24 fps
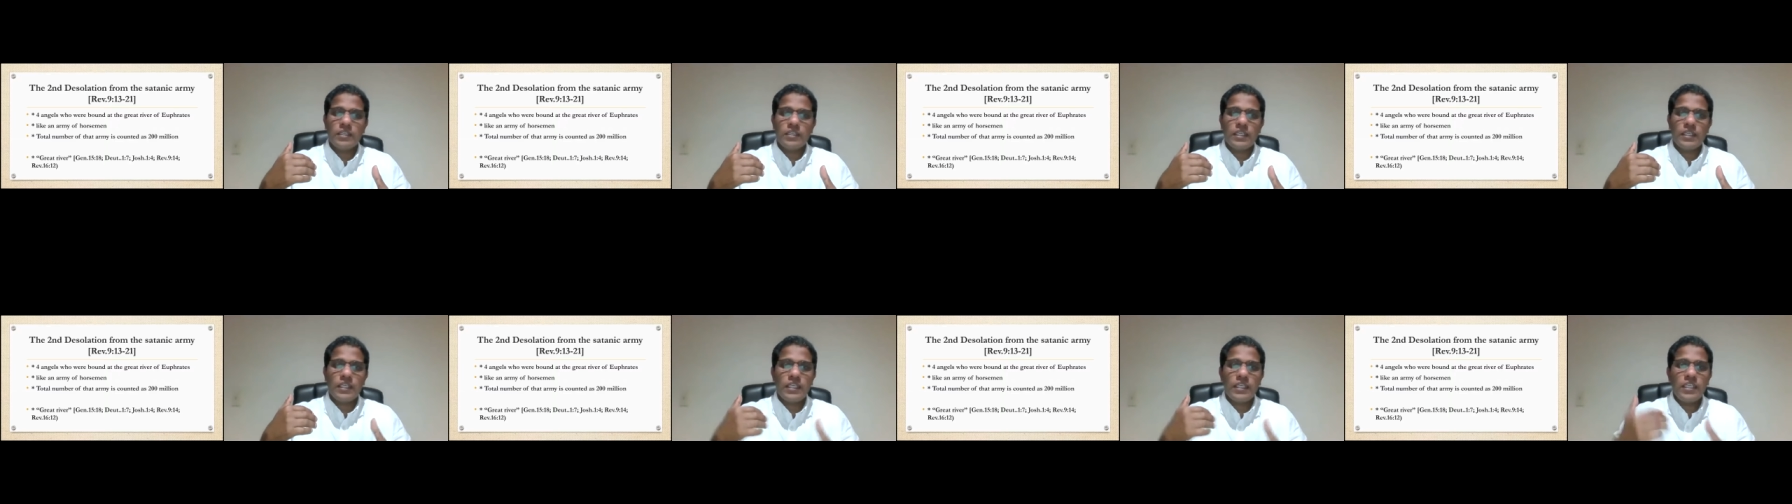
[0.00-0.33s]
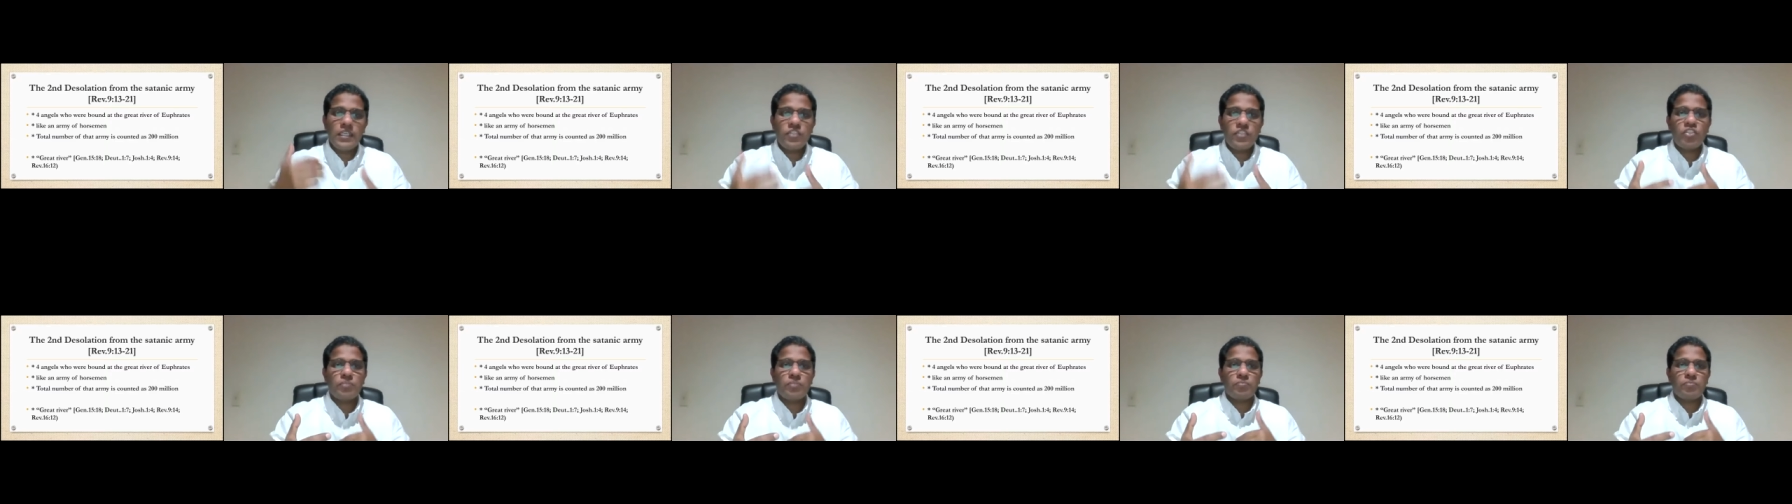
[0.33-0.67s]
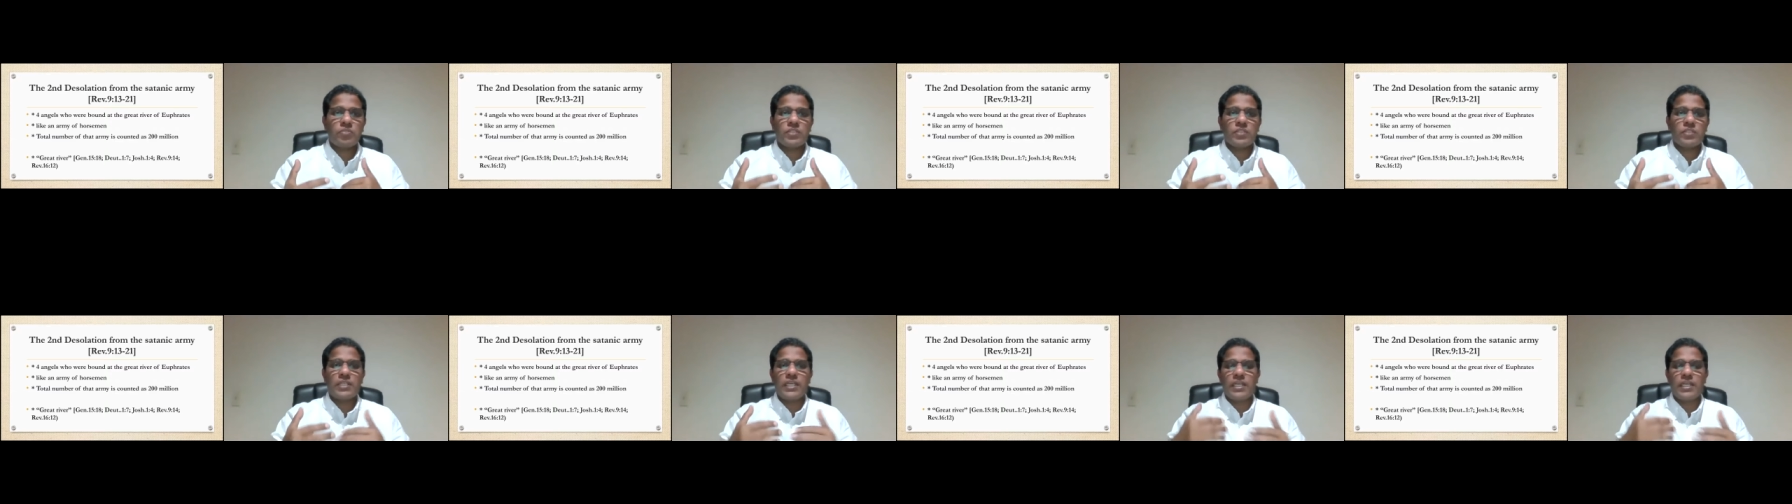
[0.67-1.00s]
the
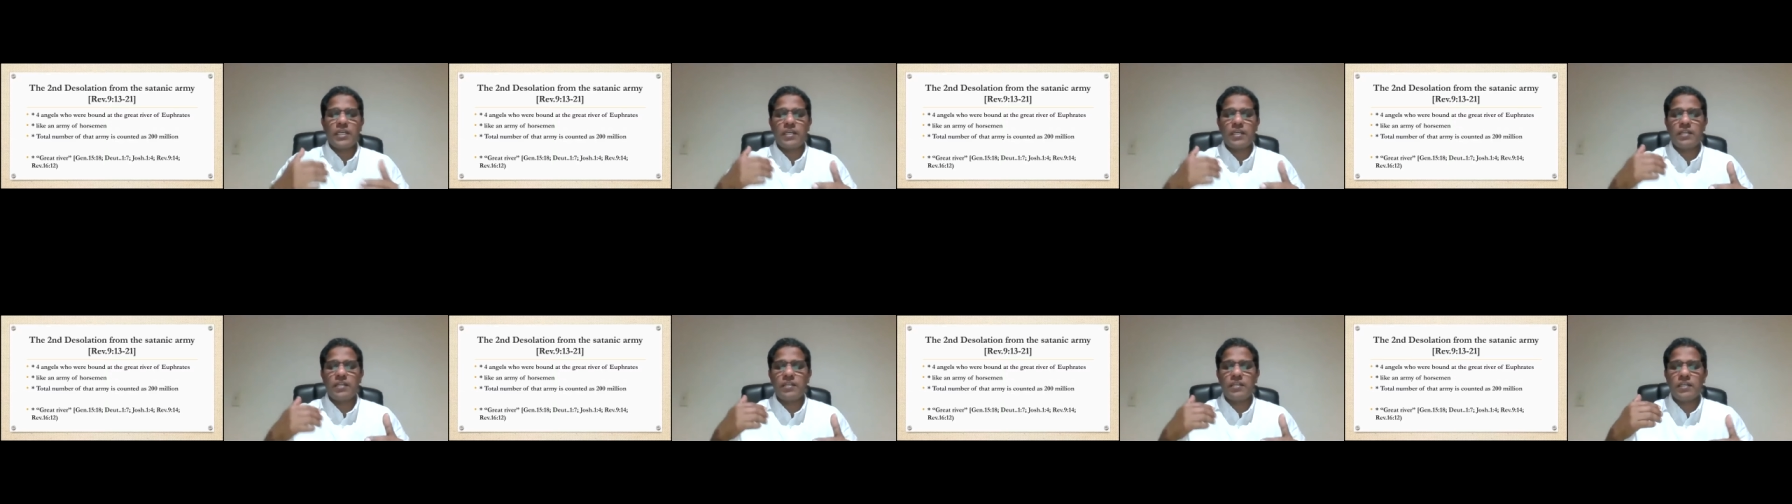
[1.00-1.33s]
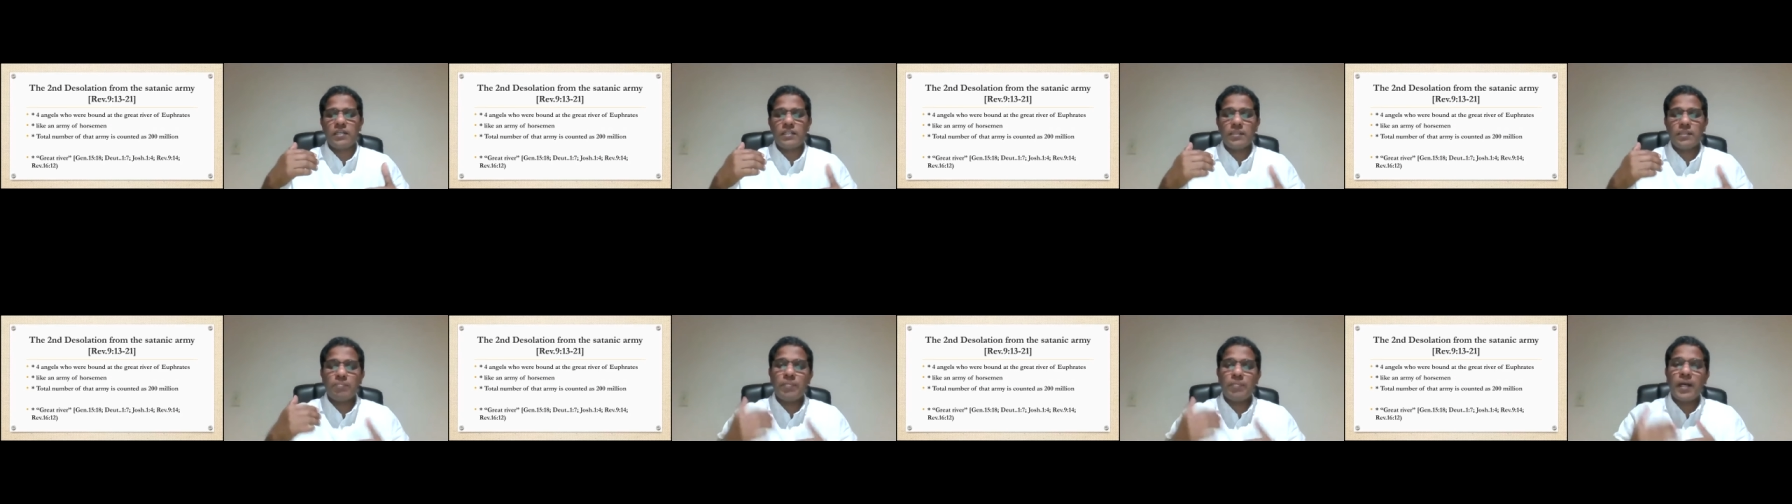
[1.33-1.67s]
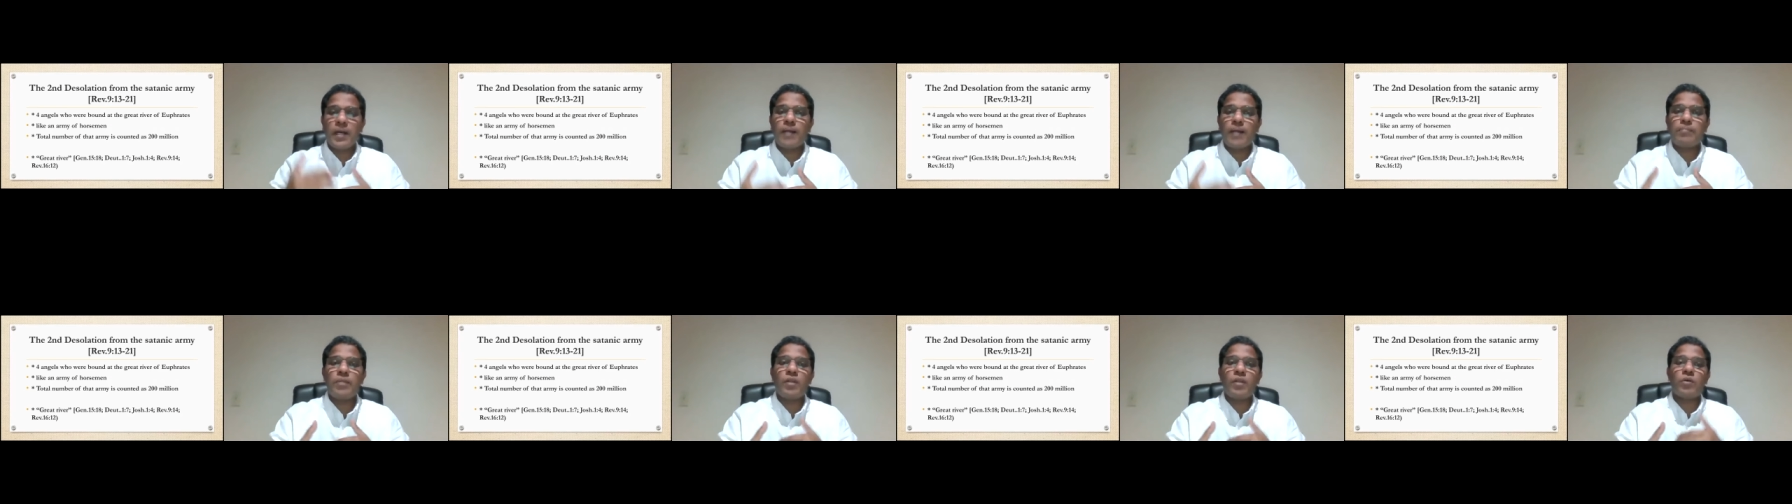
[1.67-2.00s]
Egypt and the
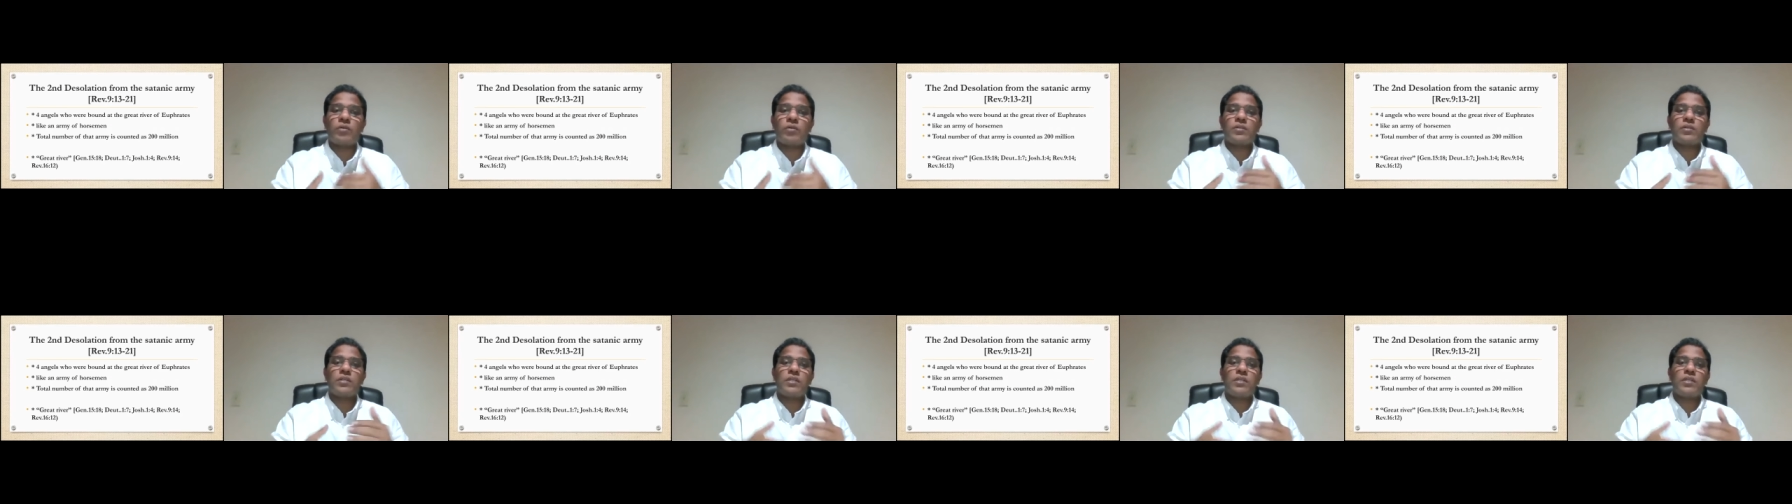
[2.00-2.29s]
Babylon